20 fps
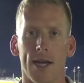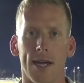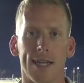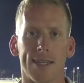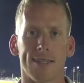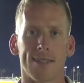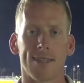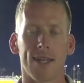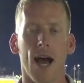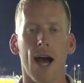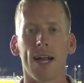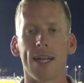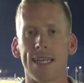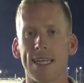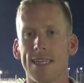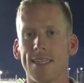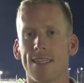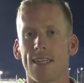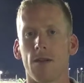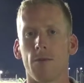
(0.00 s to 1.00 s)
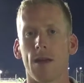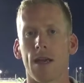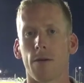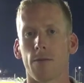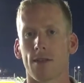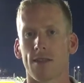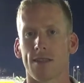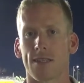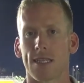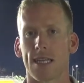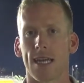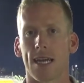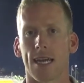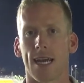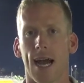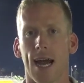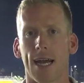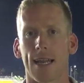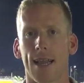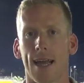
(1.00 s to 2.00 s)
It's not easy to be able to see a
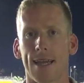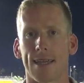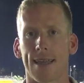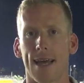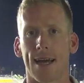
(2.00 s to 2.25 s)
guy like